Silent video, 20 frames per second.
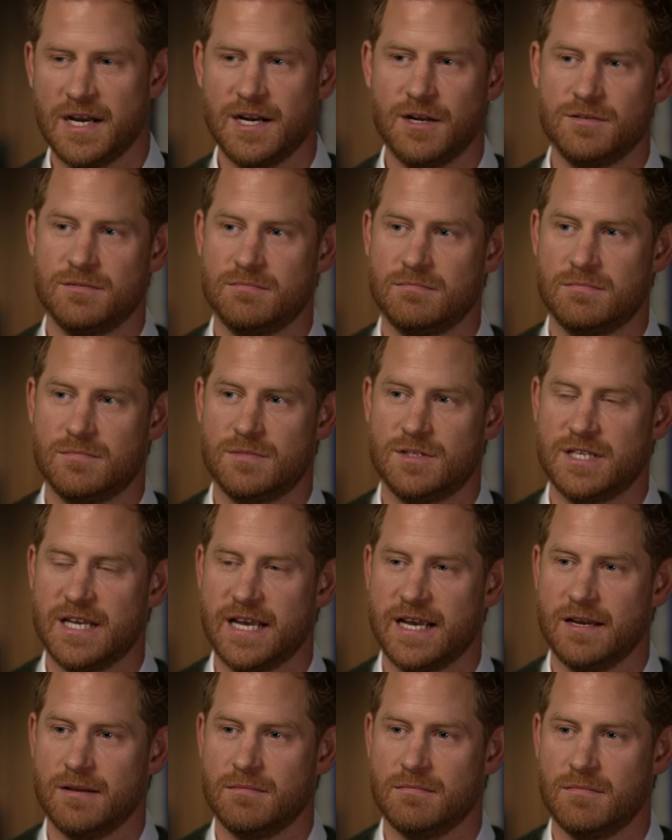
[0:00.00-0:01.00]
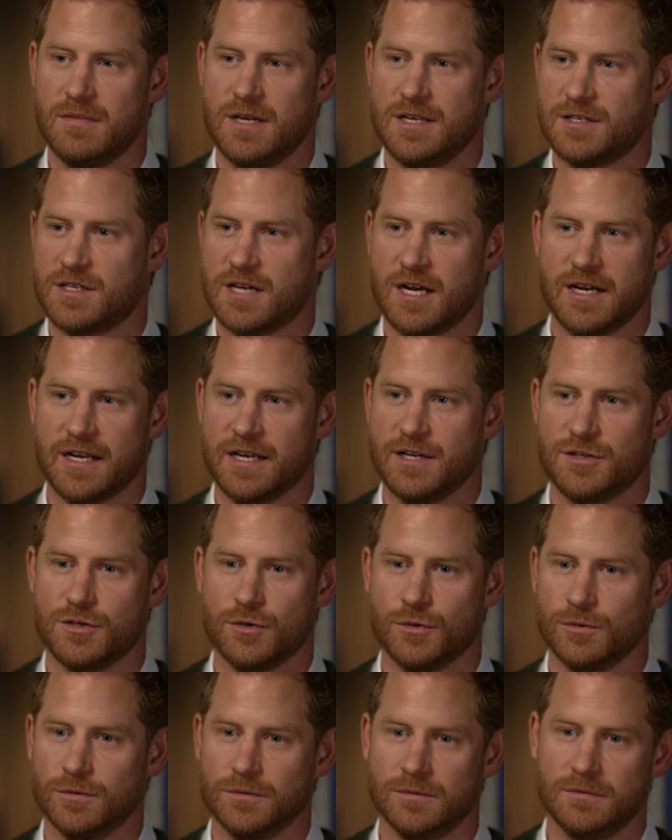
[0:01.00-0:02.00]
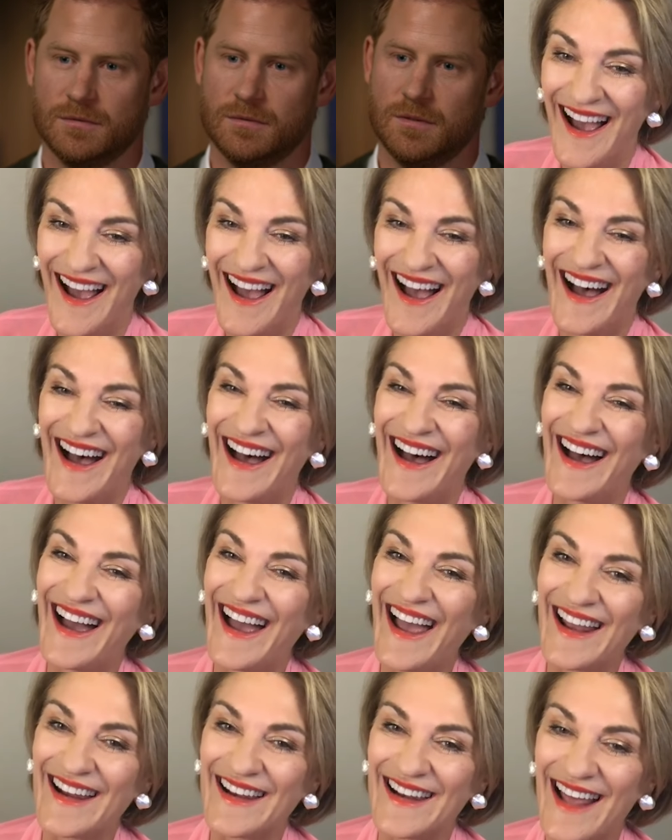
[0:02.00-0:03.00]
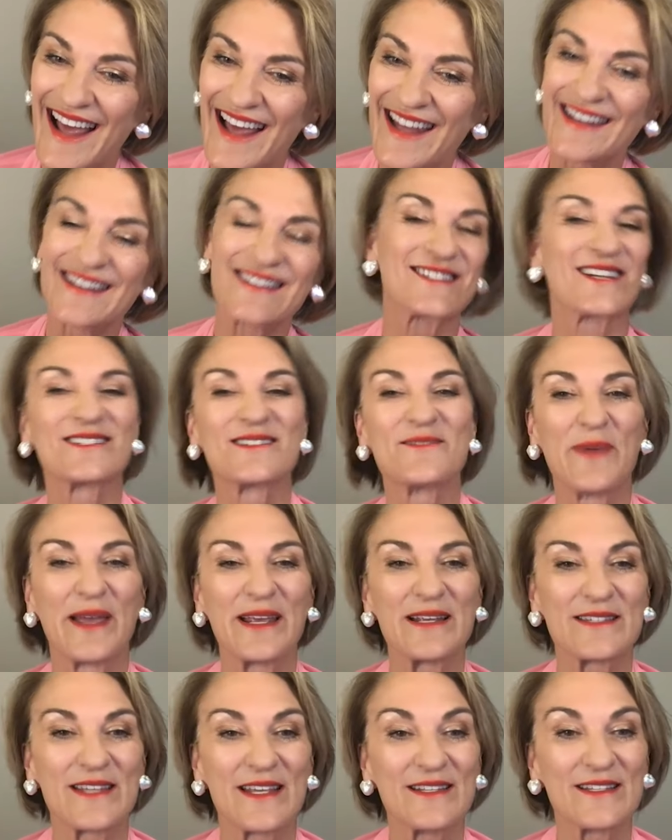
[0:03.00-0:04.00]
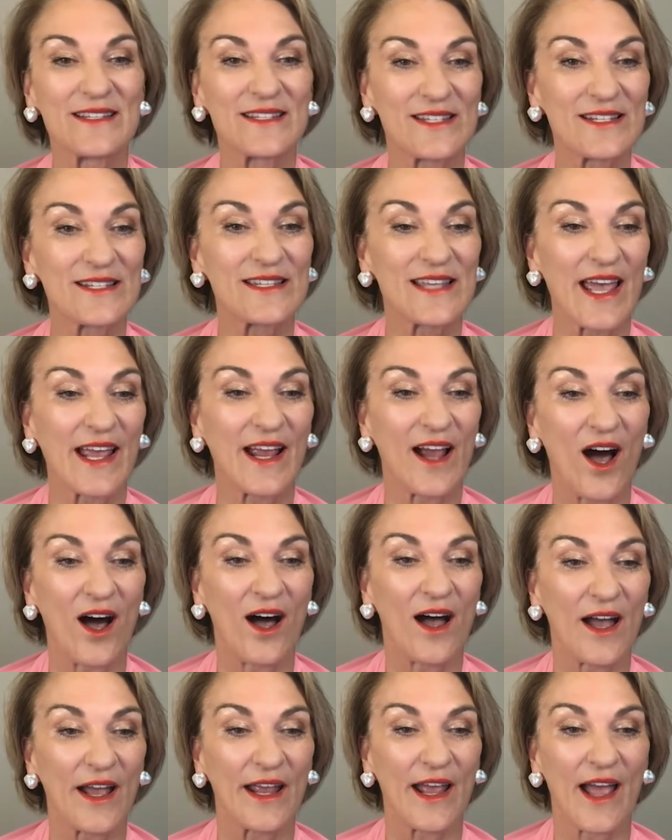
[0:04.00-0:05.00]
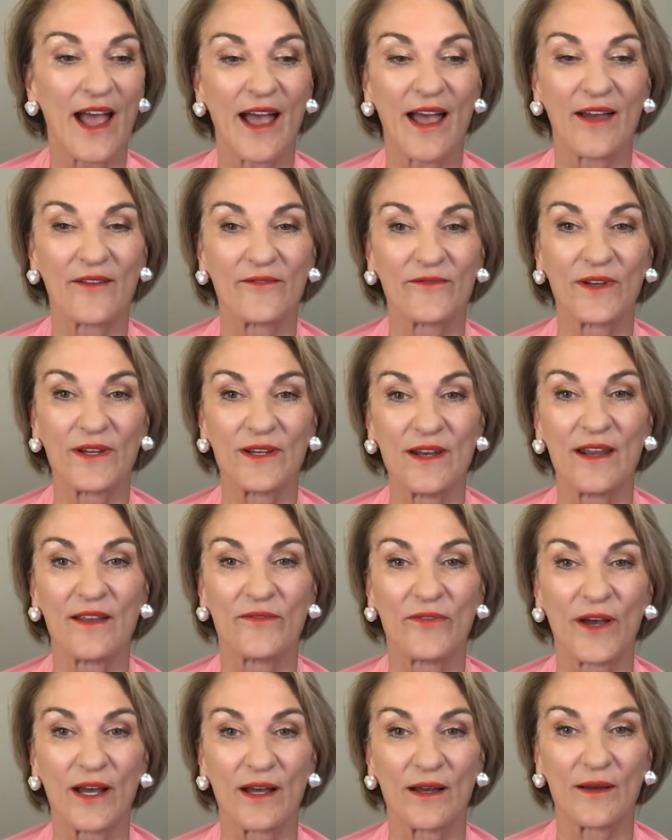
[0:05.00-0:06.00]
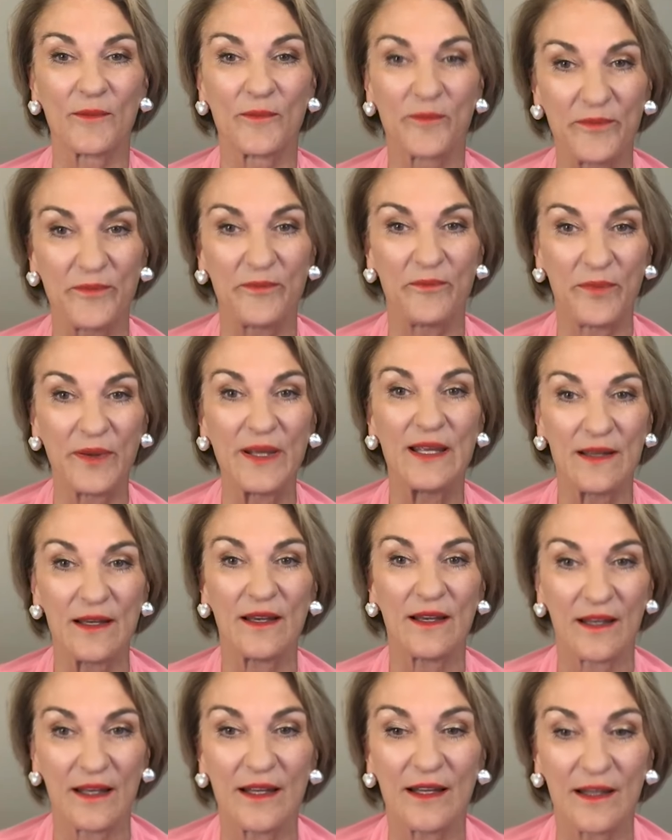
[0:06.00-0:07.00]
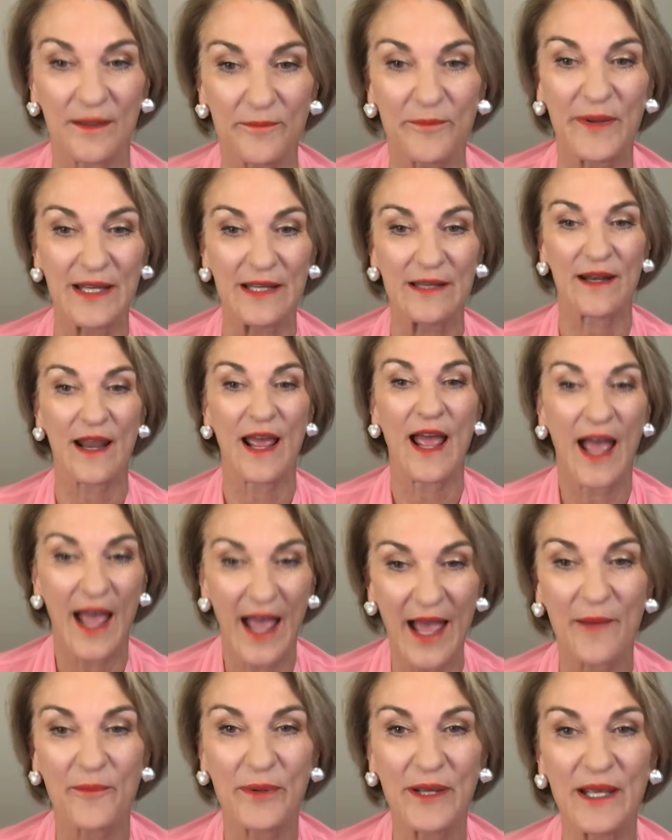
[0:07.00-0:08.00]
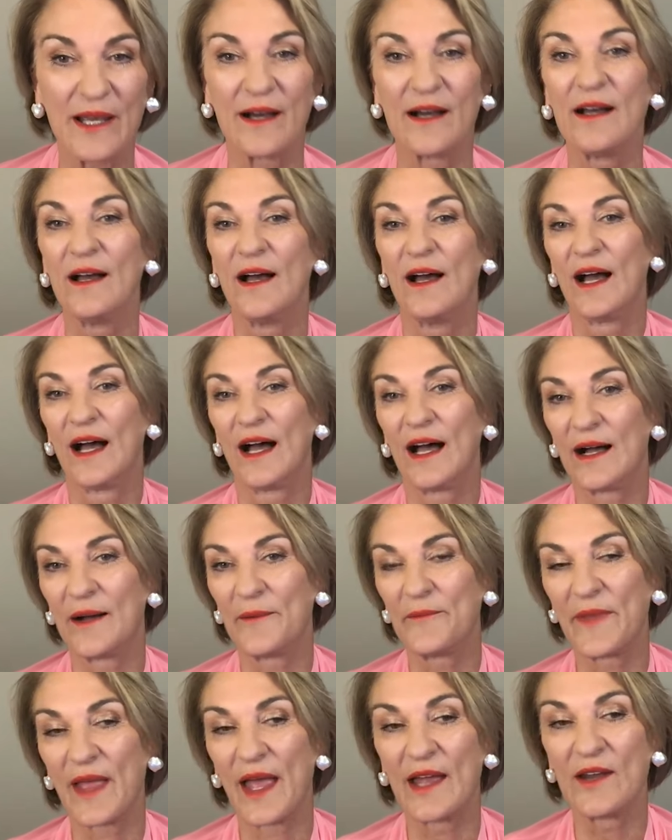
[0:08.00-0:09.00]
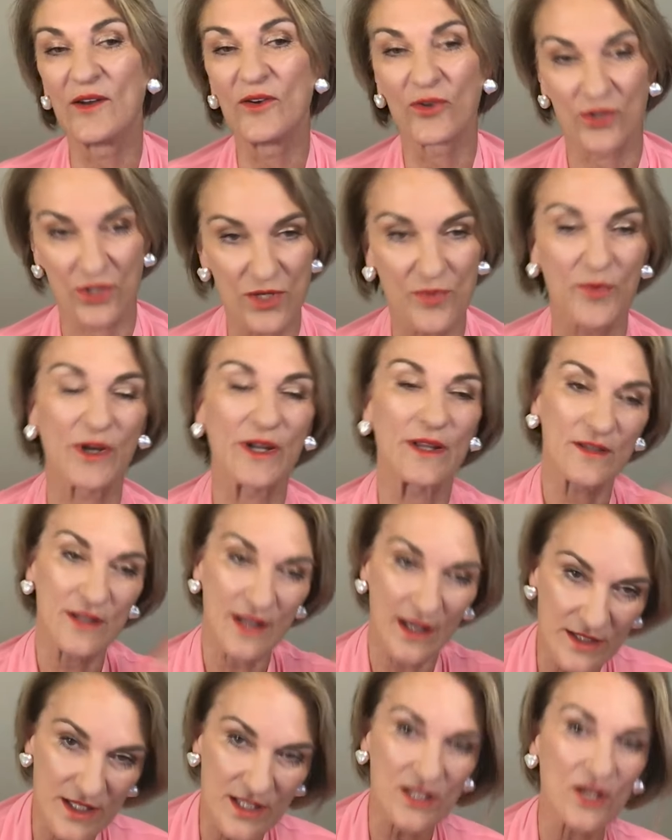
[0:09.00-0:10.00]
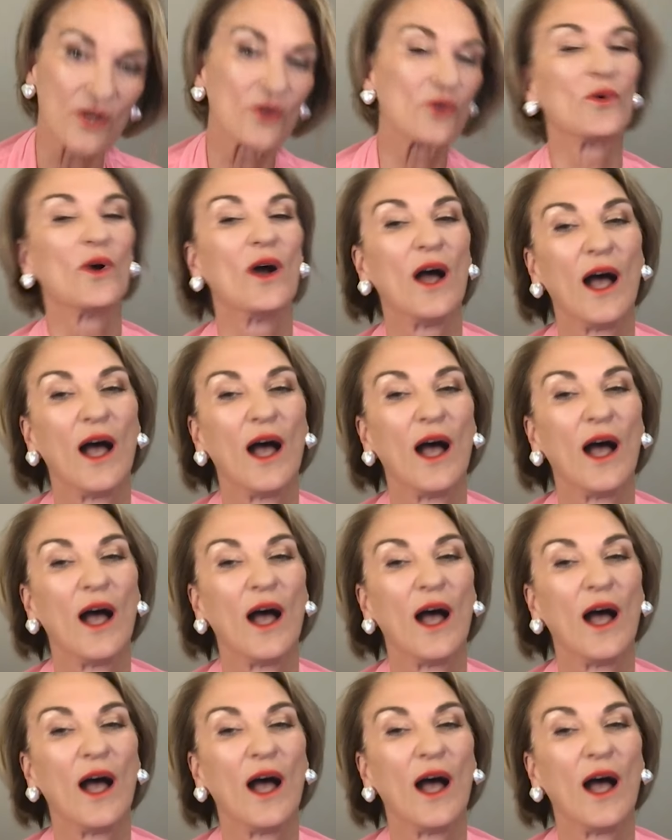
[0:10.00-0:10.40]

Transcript: I don't see it as cutting at all. Uh, and, and it doesn't make sense to say, I have never been been happier, um, and not to breathe. So